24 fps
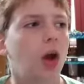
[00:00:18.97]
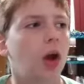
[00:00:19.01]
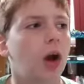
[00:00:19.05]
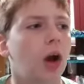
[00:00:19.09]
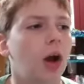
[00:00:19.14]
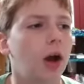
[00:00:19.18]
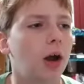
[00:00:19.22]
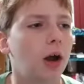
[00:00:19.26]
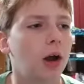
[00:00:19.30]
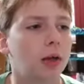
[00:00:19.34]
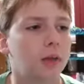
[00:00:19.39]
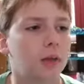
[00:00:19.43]

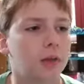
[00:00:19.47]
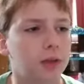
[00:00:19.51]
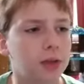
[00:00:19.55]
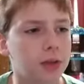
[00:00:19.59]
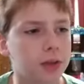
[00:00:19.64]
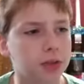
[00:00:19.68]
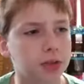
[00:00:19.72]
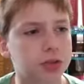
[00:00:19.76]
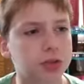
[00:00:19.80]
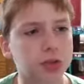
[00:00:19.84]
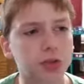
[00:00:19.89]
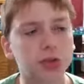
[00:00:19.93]
uh,
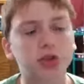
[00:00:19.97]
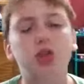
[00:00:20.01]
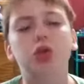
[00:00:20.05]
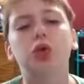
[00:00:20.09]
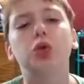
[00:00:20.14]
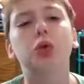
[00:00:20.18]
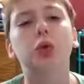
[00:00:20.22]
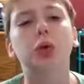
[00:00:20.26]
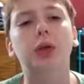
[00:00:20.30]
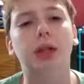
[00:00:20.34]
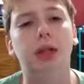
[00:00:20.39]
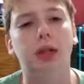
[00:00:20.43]
these
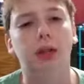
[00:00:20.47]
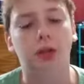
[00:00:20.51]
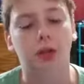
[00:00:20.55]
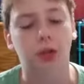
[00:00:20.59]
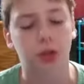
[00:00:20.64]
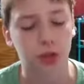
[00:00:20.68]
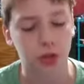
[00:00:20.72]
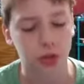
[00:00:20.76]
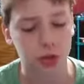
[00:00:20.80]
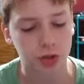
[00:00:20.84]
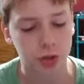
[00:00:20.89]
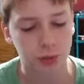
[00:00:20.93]
two
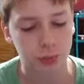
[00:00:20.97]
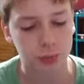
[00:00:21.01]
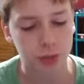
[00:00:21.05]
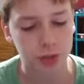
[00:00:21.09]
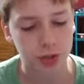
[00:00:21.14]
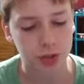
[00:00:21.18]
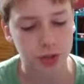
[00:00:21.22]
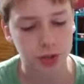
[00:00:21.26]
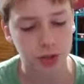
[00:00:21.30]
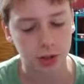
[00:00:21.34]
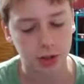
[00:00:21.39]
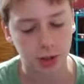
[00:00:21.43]
characters in,
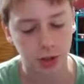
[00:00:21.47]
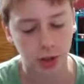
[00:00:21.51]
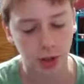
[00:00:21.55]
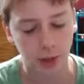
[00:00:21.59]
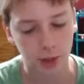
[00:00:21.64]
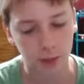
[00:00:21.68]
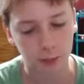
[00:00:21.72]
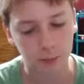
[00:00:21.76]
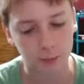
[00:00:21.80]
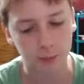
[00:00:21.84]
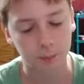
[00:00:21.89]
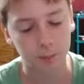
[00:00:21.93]

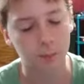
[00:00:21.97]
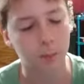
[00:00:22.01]
uh,